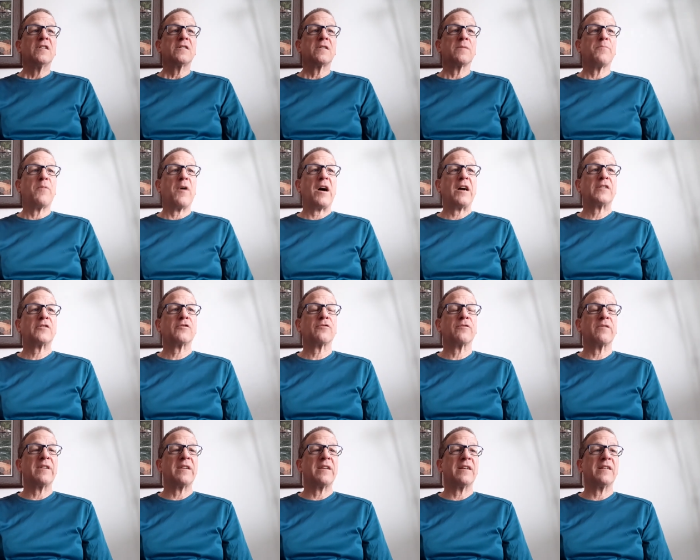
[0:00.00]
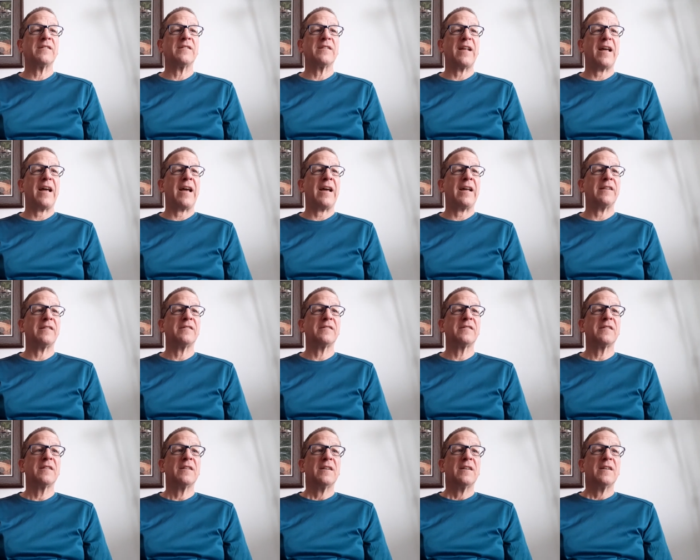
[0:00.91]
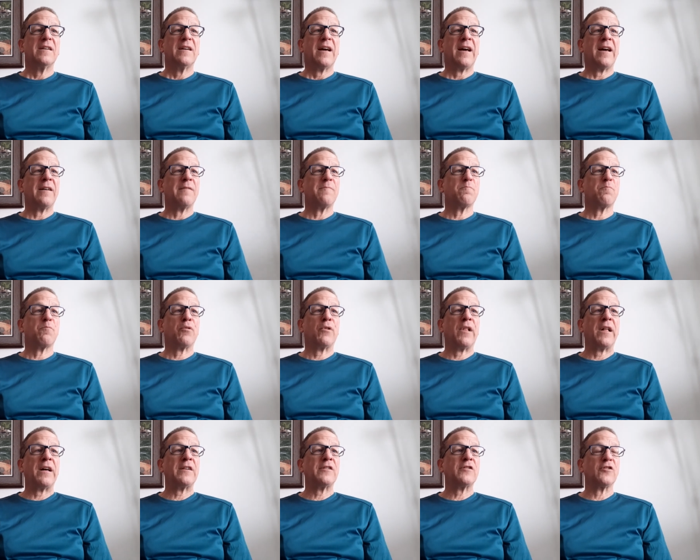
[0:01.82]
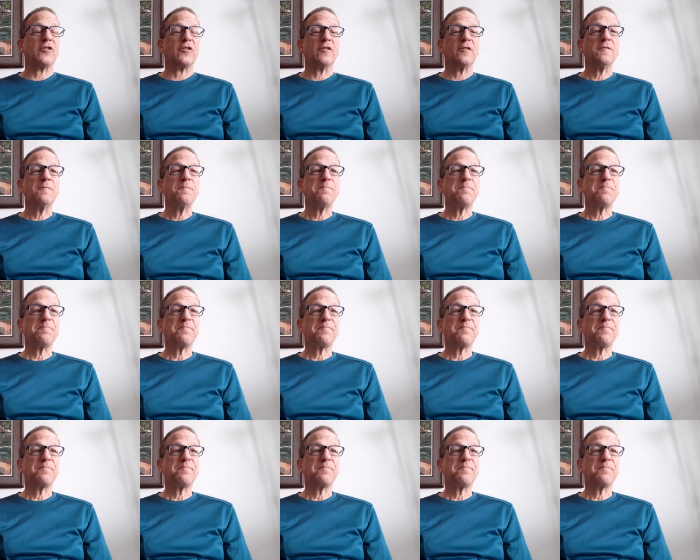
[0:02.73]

debauchery and, and, and pleasure,